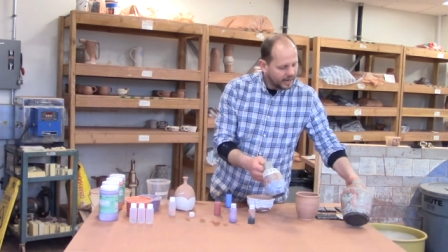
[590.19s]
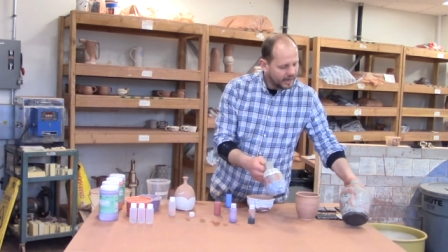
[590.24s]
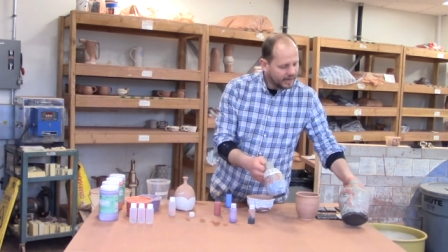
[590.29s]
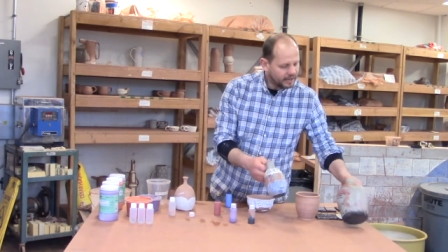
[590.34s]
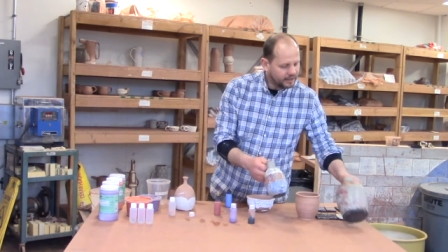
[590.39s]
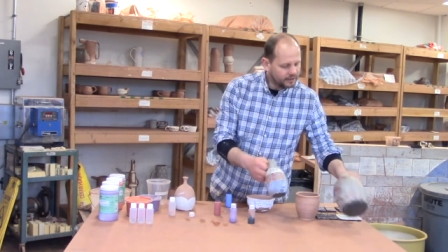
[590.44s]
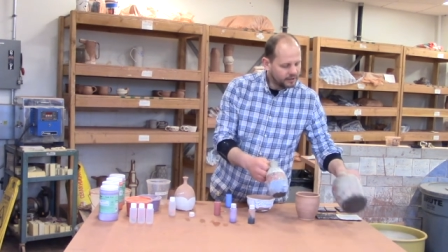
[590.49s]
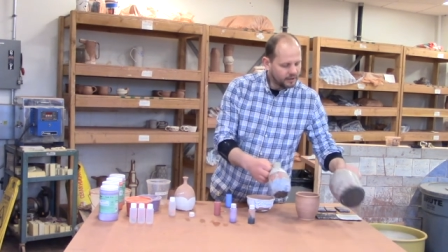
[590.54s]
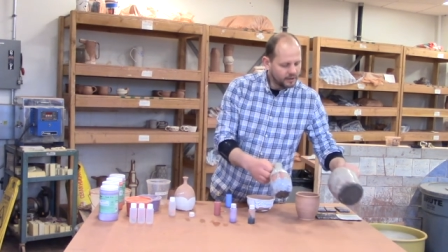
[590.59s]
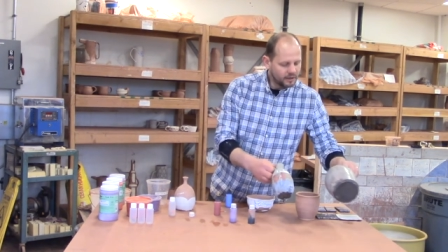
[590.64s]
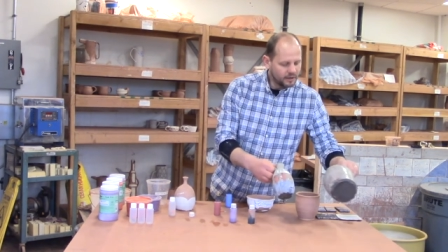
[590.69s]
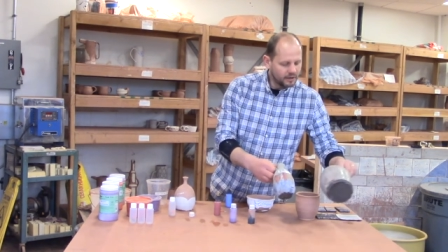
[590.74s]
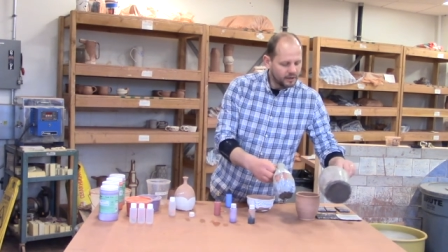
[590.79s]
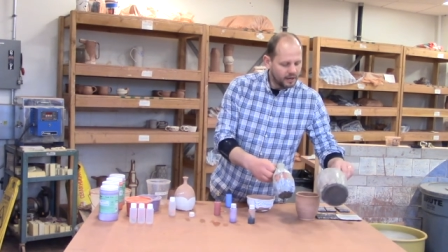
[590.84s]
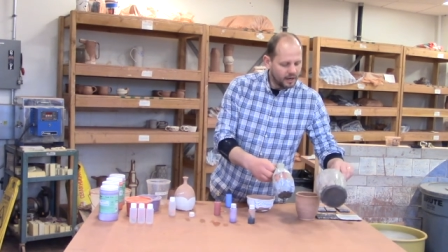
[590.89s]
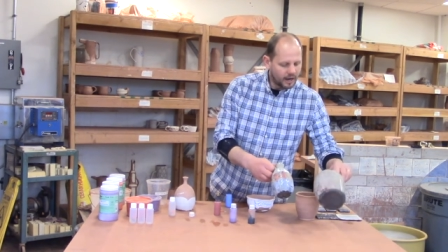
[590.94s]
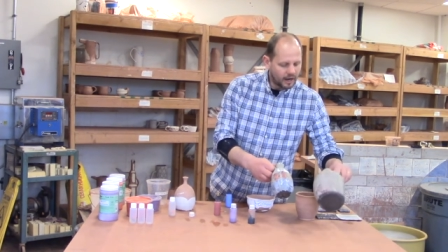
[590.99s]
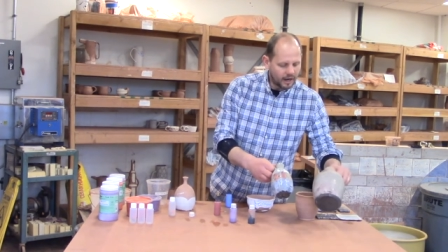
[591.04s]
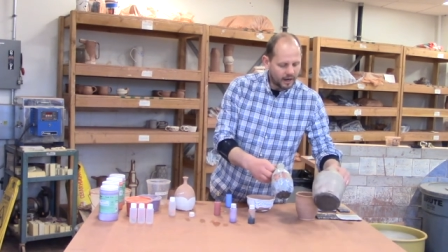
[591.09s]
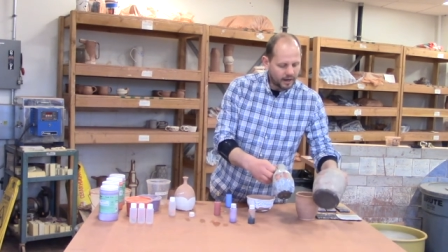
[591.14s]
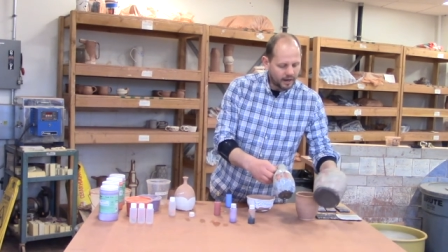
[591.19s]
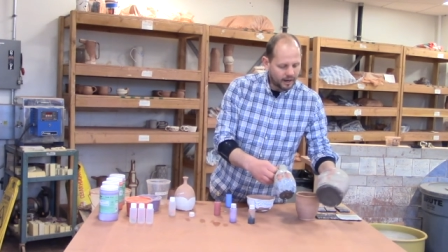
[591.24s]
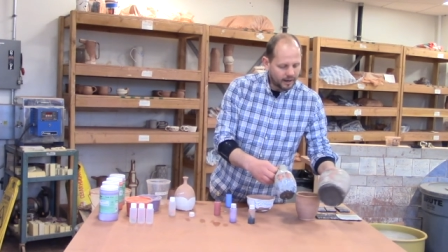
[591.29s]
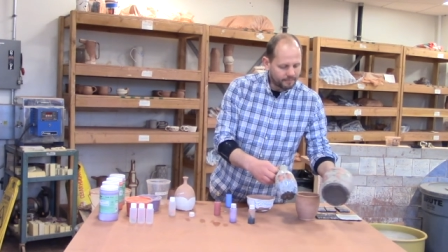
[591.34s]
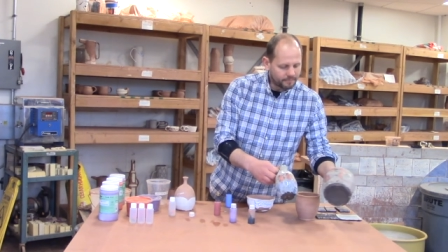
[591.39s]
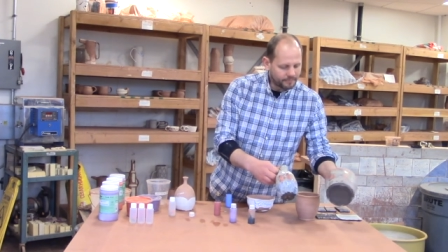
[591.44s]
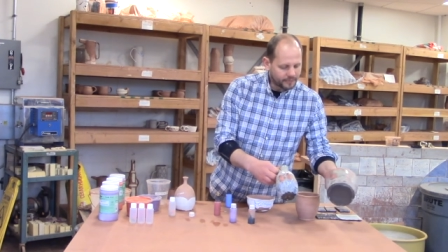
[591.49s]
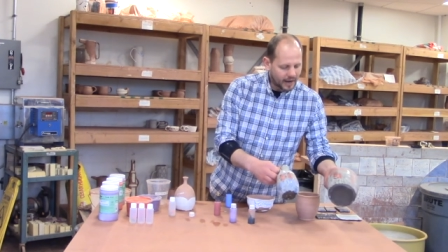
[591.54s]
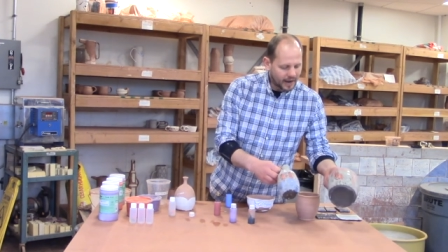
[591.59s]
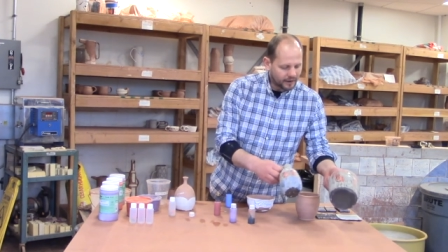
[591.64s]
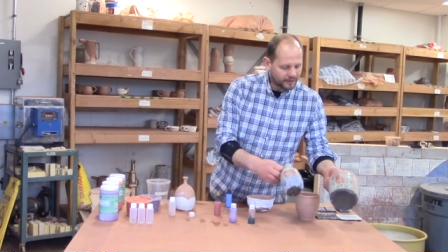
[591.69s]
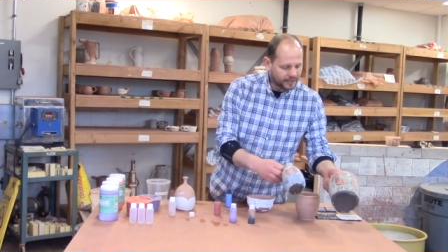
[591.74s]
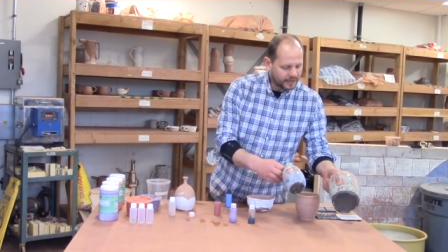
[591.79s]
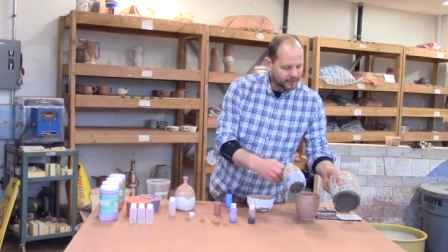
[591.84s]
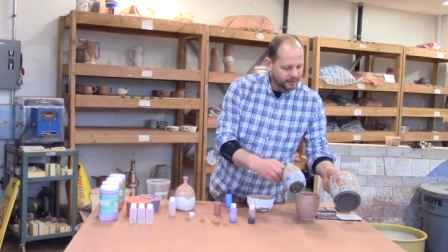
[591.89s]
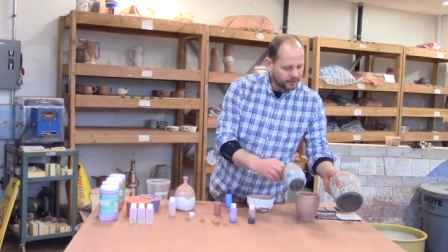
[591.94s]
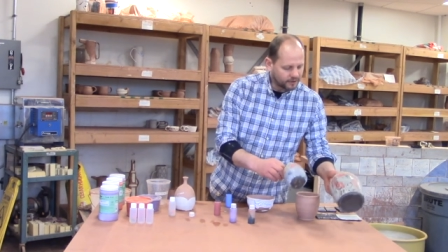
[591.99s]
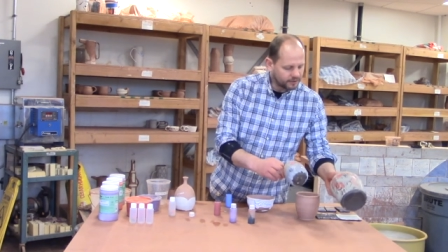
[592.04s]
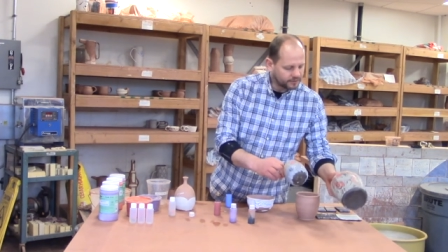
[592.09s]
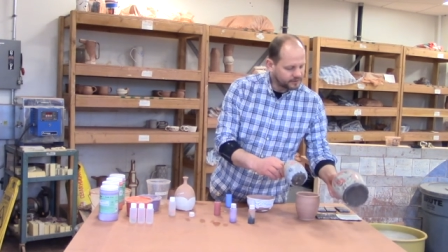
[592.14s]
And um,
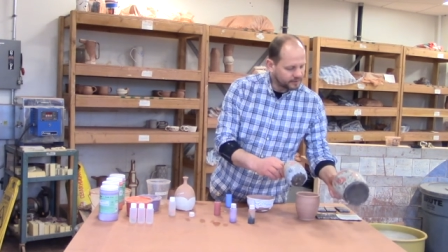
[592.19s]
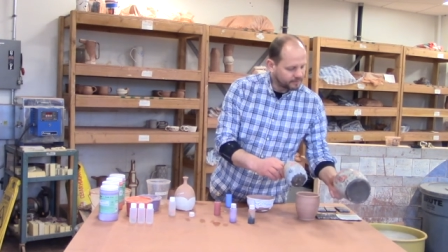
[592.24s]
I'll get a